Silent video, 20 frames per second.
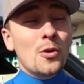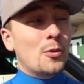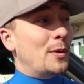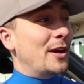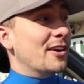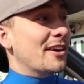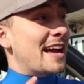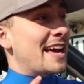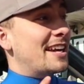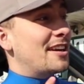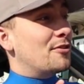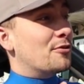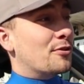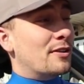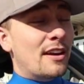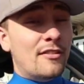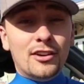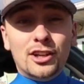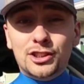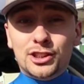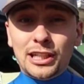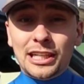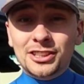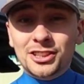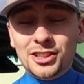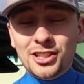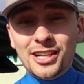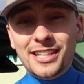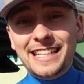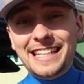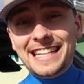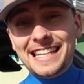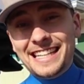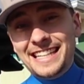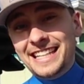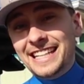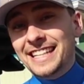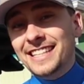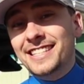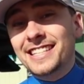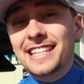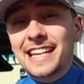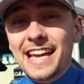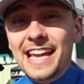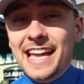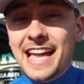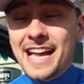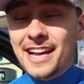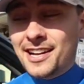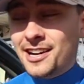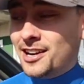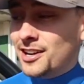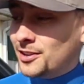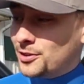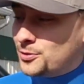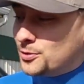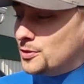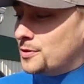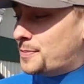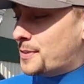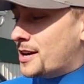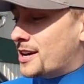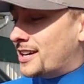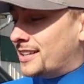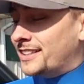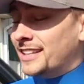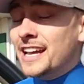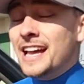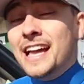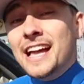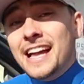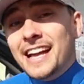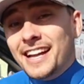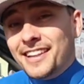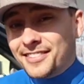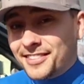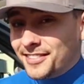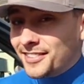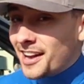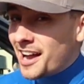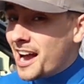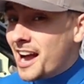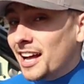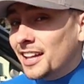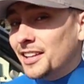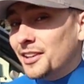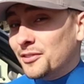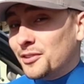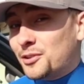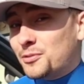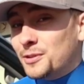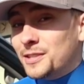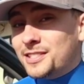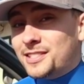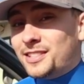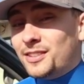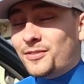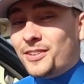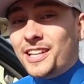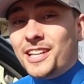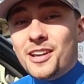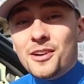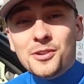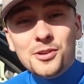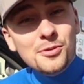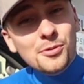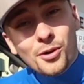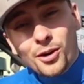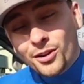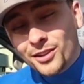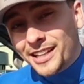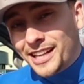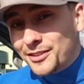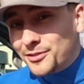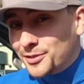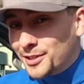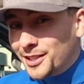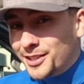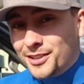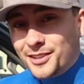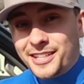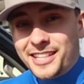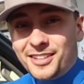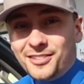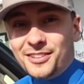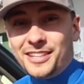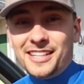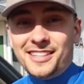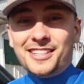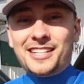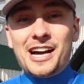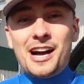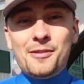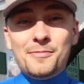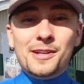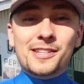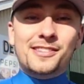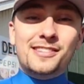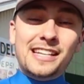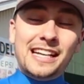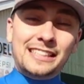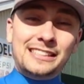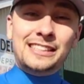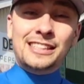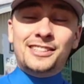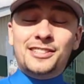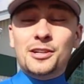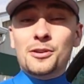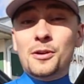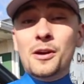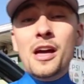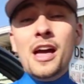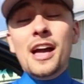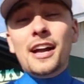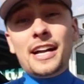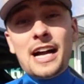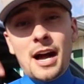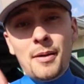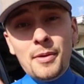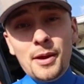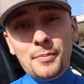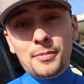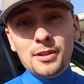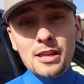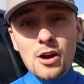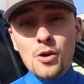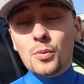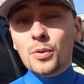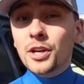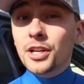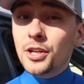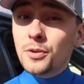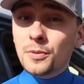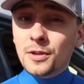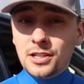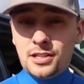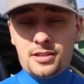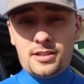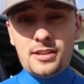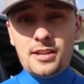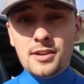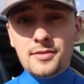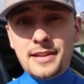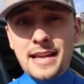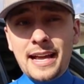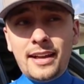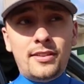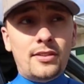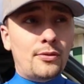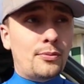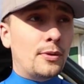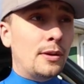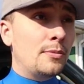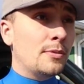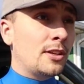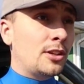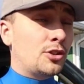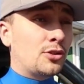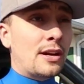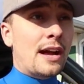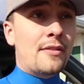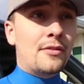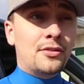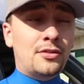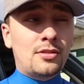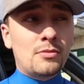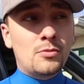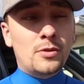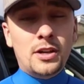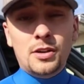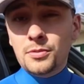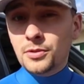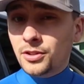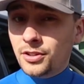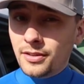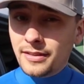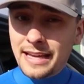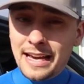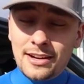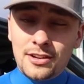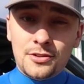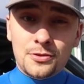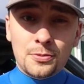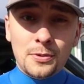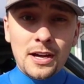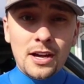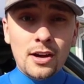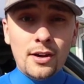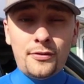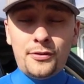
We are headed river treasure hunting again today at Concord Pond. This is a highly requested video. You all really are killing it in the comments section. So comment below where you want us to go next. If we want to travel somewhere, we'll do that as well.